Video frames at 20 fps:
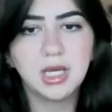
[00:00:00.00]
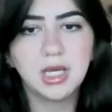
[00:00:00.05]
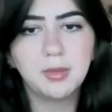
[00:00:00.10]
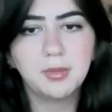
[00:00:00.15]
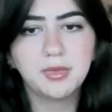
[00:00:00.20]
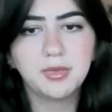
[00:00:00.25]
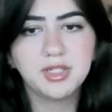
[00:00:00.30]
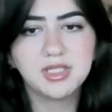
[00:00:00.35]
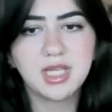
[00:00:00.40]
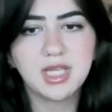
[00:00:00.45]

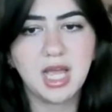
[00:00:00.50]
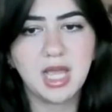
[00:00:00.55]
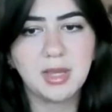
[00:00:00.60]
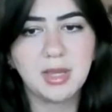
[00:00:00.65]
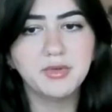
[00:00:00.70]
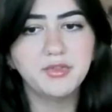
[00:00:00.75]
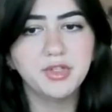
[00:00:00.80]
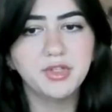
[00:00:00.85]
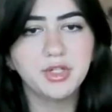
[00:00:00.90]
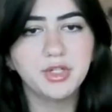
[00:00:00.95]
The
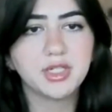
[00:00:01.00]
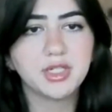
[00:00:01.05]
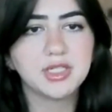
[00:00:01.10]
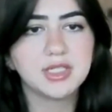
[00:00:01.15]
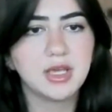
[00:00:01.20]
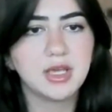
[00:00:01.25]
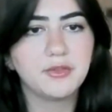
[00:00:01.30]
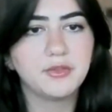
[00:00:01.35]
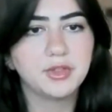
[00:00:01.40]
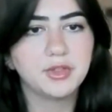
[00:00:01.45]
time of year
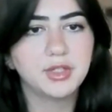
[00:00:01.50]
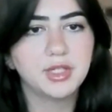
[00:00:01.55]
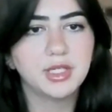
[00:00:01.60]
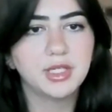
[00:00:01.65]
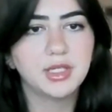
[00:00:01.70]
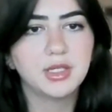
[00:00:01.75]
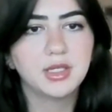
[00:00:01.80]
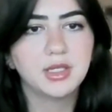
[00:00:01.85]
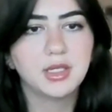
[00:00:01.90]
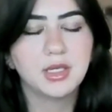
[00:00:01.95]
can
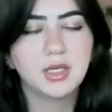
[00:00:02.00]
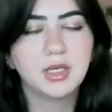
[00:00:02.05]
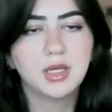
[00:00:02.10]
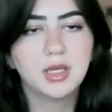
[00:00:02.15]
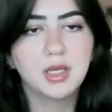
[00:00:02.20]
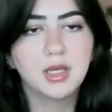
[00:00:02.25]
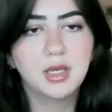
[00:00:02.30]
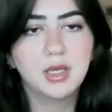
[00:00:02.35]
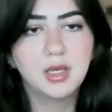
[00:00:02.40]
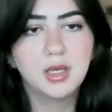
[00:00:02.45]
definitely
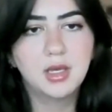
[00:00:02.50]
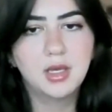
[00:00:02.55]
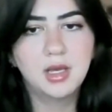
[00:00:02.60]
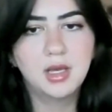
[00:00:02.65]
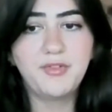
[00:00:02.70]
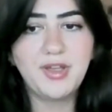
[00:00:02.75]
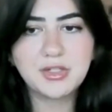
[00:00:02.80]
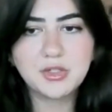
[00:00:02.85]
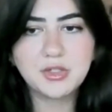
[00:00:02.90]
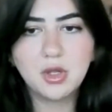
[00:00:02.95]

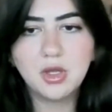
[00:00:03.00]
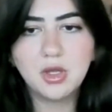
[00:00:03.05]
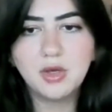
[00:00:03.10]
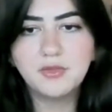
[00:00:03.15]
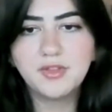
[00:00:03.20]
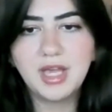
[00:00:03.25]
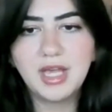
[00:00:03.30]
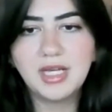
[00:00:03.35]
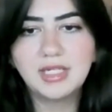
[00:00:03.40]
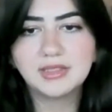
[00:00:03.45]
affect all
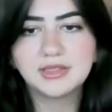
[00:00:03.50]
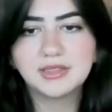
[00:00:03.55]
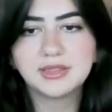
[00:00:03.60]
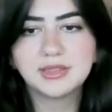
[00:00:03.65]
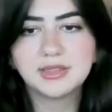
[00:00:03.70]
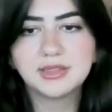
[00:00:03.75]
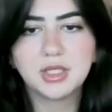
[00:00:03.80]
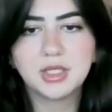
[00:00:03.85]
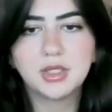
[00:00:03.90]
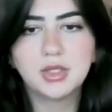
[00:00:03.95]
of that.
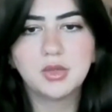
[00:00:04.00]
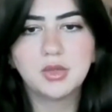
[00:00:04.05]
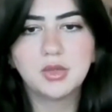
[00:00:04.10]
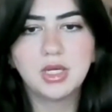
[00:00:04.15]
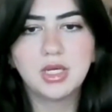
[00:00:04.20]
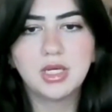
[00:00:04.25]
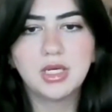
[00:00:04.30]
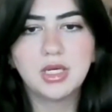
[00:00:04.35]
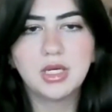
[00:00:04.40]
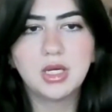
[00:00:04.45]
So,
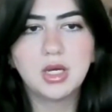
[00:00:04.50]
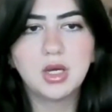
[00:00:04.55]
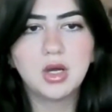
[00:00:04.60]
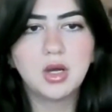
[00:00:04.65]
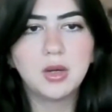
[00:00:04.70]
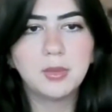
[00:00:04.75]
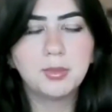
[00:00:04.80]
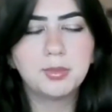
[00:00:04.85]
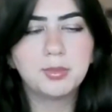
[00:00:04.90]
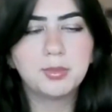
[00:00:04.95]

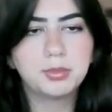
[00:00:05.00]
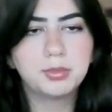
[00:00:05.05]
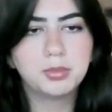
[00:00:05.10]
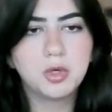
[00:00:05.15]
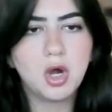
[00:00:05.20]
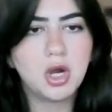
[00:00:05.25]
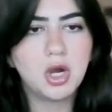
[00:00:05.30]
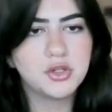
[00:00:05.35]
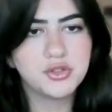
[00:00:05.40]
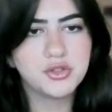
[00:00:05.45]

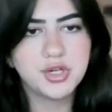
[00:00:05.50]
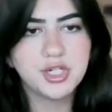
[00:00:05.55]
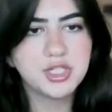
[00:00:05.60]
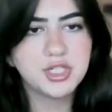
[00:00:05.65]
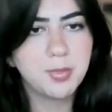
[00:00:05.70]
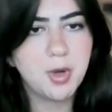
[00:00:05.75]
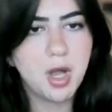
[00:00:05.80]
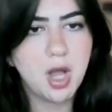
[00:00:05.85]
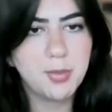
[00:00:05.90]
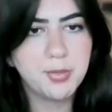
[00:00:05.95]
contrary
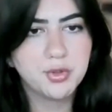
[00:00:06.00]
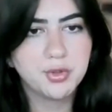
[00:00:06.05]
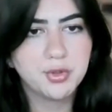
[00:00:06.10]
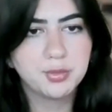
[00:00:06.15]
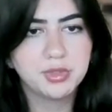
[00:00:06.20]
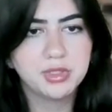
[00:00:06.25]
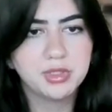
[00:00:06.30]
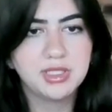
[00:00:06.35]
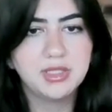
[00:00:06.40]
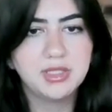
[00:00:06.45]
to popular
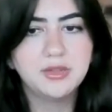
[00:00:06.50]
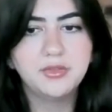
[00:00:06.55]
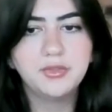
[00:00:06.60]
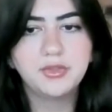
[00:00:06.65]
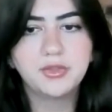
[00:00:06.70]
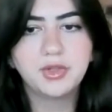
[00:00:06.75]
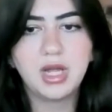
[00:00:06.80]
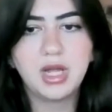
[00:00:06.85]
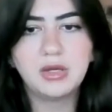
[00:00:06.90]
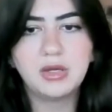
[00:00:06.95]

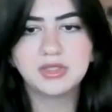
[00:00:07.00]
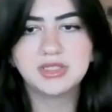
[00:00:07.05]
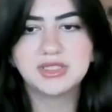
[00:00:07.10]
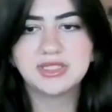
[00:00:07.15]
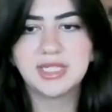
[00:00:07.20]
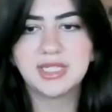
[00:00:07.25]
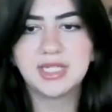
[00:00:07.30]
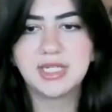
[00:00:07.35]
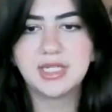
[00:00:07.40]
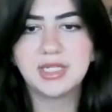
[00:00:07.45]
belief, I would
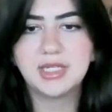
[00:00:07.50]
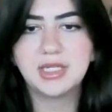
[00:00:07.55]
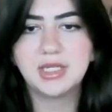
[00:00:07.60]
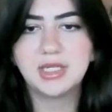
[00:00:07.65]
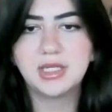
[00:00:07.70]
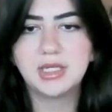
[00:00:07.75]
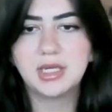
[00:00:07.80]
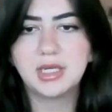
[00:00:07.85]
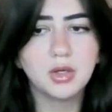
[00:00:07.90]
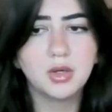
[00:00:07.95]
say
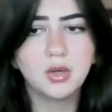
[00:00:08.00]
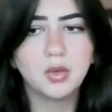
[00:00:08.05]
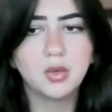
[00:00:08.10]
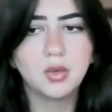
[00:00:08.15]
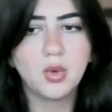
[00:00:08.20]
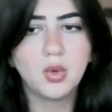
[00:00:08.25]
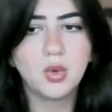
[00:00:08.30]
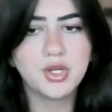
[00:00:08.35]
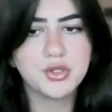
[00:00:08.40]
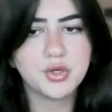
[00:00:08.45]

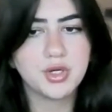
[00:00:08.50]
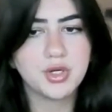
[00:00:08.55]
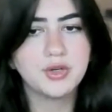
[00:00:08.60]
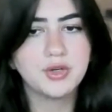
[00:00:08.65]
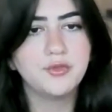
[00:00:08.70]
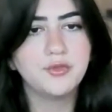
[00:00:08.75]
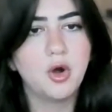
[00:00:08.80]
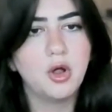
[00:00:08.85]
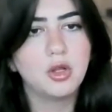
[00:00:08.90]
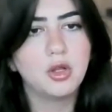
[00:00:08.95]
winter and
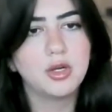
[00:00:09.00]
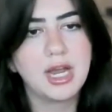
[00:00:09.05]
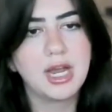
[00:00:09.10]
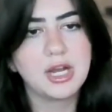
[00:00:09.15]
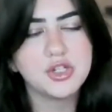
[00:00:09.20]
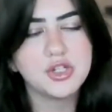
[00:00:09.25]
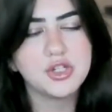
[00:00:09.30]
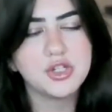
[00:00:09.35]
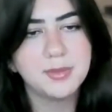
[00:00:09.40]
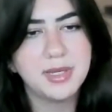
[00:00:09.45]
fall are
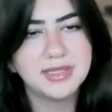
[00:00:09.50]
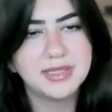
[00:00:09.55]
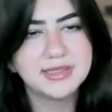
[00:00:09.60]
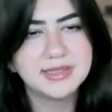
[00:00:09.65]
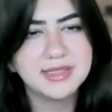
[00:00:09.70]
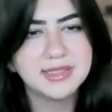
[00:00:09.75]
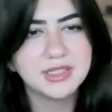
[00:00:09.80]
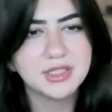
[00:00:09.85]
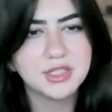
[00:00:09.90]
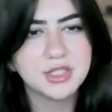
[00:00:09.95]
actually the best
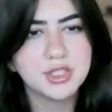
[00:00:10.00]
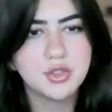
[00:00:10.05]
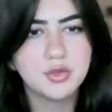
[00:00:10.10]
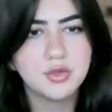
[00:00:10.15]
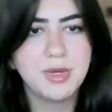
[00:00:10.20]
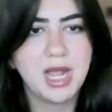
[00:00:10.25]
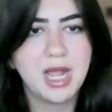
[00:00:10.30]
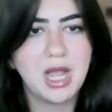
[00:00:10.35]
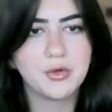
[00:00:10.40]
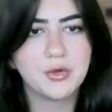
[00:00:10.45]
season to do
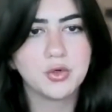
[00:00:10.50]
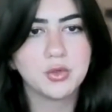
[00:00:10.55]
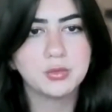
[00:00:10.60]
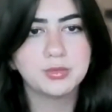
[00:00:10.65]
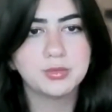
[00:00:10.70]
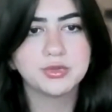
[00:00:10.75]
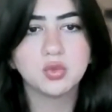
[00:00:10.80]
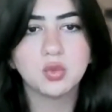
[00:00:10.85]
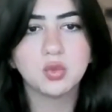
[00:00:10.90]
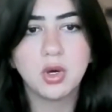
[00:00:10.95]

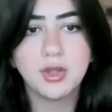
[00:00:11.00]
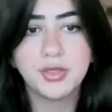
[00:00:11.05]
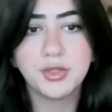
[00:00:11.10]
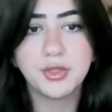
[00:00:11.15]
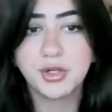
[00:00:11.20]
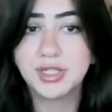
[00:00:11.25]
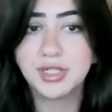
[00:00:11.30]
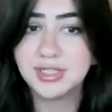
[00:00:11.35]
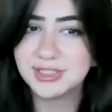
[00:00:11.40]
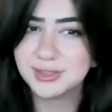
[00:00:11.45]
bathrooms. One,
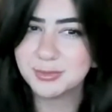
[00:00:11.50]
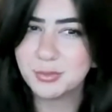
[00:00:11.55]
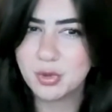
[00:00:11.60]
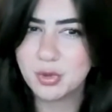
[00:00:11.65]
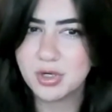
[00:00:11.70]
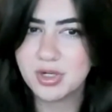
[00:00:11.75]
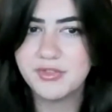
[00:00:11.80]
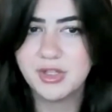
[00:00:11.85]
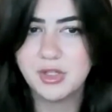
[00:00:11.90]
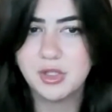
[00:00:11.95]
there is
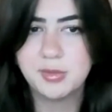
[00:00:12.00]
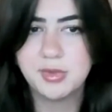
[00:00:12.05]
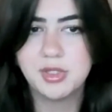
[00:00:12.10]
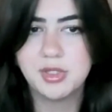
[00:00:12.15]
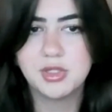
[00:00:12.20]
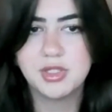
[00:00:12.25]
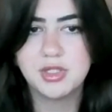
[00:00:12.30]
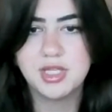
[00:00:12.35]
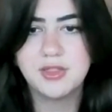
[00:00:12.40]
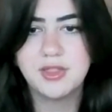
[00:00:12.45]
more
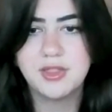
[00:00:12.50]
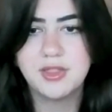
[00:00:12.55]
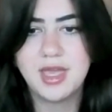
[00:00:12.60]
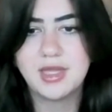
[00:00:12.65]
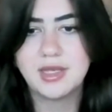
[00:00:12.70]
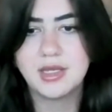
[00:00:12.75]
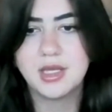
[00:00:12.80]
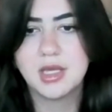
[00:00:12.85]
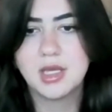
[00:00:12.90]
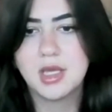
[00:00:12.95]
availability
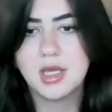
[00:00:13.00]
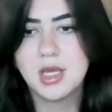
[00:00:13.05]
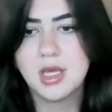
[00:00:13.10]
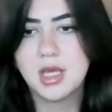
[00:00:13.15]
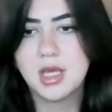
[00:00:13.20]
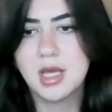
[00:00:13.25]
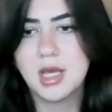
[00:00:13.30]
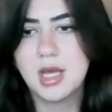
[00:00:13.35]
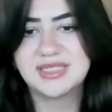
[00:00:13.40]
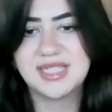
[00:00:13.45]
then.
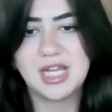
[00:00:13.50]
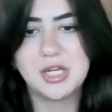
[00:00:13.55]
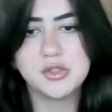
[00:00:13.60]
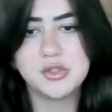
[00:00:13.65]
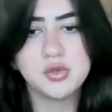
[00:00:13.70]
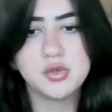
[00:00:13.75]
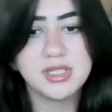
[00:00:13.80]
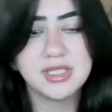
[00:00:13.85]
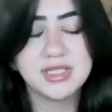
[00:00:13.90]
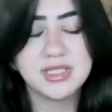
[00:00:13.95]

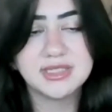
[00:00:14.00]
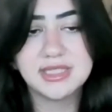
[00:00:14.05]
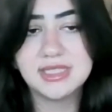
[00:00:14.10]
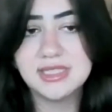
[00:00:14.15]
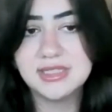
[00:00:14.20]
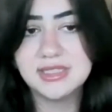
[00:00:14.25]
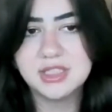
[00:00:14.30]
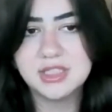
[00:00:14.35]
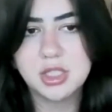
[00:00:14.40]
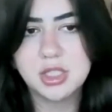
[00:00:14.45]
Scheduling is
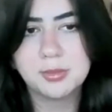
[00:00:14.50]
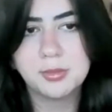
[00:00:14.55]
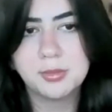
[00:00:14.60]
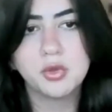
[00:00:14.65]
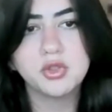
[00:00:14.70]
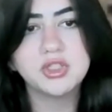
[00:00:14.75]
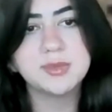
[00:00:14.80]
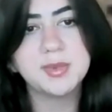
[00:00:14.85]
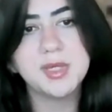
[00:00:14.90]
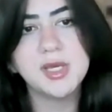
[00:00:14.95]
easier.
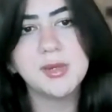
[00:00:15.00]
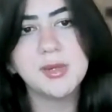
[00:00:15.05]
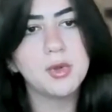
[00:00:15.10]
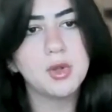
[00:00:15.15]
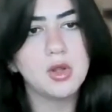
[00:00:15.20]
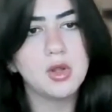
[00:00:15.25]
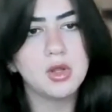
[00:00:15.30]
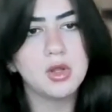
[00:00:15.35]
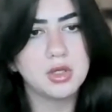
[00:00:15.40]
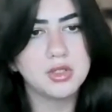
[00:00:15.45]
Most
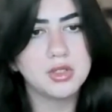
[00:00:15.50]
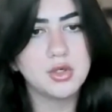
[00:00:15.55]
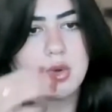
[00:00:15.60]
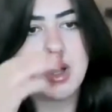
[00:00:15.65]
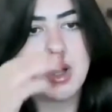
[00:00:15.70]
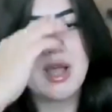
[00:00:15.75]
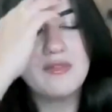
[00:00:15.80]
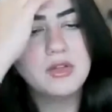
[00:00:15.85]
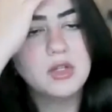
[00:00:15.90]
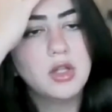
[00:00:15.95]
people
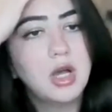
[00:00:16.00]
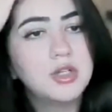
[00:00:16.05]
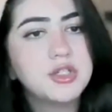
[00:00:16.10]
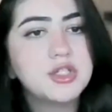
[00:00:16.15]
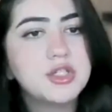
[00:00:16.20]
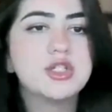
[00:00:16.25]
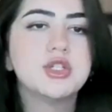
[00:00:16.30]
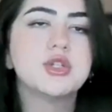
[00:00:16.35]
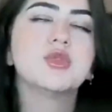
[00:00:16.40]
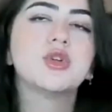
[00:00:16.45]
don't have a lot
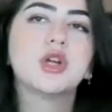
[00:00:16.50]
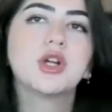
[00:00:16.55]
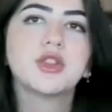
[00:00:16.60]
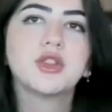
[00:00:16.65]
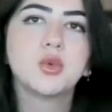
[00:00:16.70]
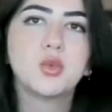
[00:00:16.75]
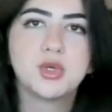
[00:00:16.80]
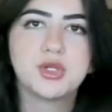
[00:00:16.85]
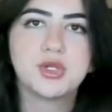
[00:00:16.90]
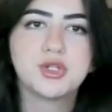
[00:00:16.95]
to do
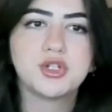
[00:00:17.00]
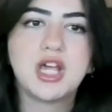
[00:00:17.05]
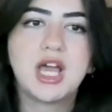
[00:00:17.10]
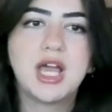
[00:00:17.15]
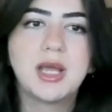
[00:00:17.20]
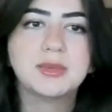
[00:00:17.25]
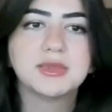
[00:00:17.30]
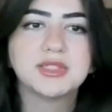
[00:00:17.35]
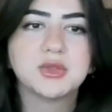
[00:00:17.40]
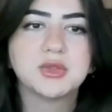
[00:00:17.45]
during the winter
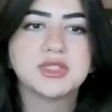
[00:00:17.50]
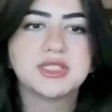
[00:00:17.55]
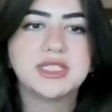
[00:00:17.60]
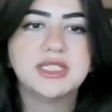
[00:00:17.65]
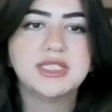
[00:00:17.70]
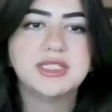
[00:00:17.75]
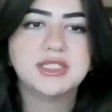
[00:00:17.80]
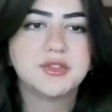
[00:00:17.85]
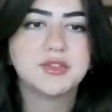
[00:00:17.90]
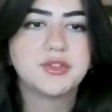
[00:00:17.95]
time, so it's
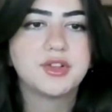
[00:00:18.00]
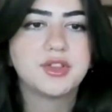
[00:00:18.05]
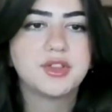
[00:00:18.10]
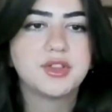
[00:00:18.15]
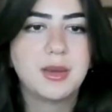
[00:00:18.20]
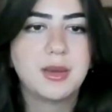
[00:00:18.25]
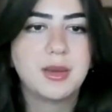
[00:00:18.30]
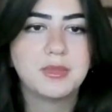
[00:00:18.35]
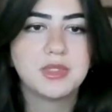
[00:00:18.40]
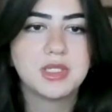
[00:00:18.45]
easier for
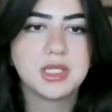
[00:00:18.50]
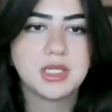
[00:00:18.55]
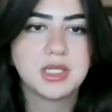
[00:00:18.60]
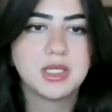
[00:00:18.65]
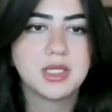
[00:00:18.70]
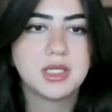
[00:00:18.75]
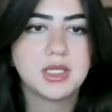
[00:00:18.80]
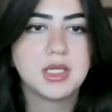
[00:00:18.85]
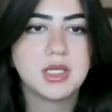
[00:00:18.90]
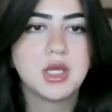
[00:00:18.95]
them
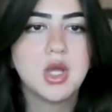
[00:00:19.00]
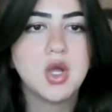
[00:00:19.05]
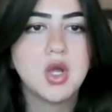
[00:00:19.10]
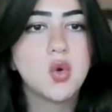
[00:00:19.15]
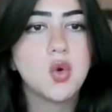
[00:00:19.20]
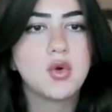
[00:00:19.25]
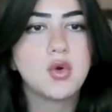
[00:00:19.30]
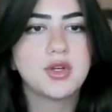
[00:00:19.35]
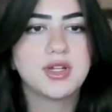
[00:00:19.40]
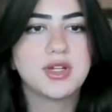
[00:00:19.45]
to
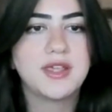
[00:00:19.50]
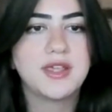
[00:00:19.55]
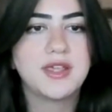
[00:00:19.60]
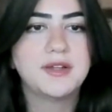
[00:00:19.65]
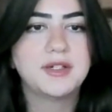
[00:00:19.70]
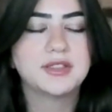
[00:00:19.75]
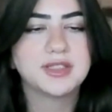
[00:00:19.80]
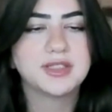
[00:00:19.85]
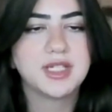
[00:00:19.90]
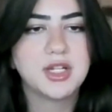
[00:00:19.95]
coordinate
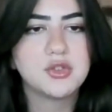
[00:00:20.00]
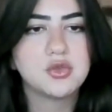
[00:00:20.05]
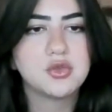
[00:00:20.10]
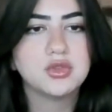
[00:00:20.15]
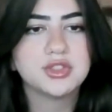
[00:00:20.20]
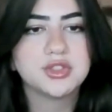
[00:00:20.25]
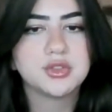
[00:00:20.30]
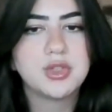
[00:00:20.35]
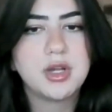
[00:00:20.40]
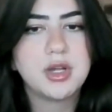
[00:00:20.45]
their
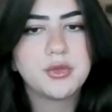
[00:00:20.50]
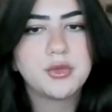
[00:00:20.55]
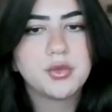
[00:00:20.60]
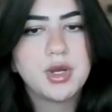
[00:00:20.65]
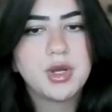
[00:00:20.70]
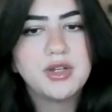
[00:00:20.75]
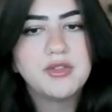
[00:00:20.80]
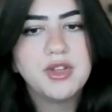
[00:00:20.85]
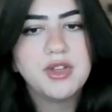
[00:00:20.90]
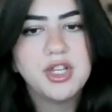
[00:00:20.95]
schedules around the
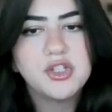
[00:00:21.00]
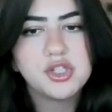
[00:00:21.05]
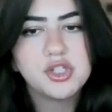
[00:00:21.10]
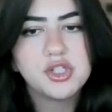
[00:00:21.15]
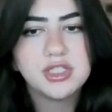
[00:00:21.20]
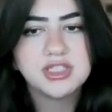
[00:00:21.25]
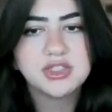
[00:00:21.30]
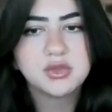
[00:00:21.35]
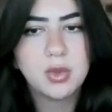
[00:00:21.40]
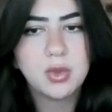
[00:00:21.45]

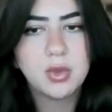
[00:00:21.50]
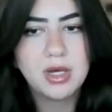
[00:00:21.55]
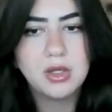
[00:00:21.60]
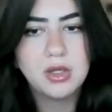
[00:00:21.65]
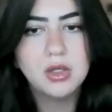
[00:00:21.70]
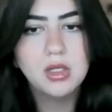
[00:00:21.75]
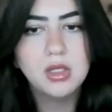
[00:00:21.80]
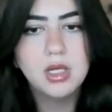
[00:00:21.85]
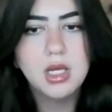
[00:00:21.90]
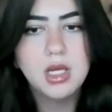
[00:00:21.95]
renovation as
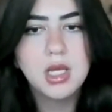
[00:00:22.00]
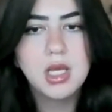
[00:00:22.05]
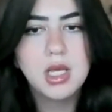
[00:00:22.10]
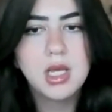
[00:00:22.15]
well.